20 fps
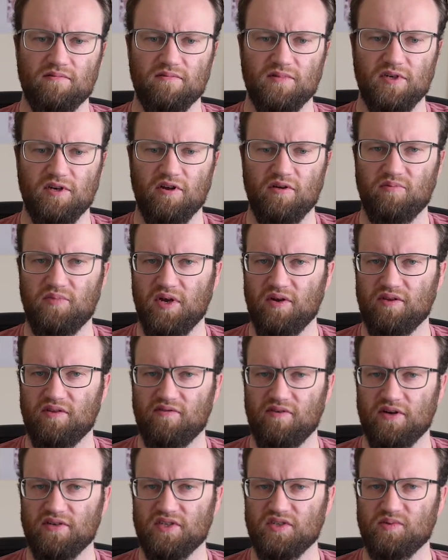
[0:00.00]
be with
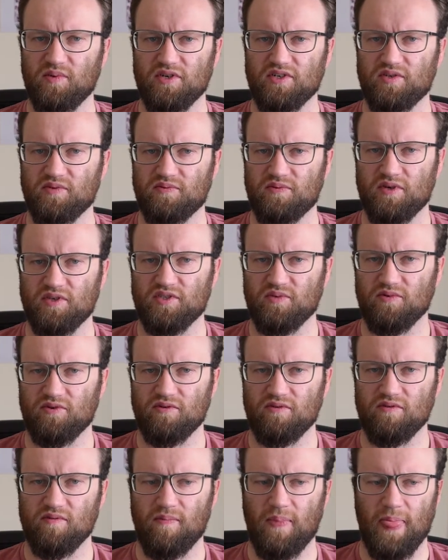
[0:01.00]
friends as much as
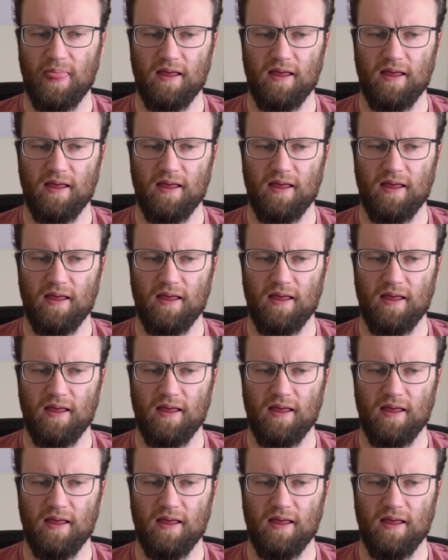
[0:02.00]
possible.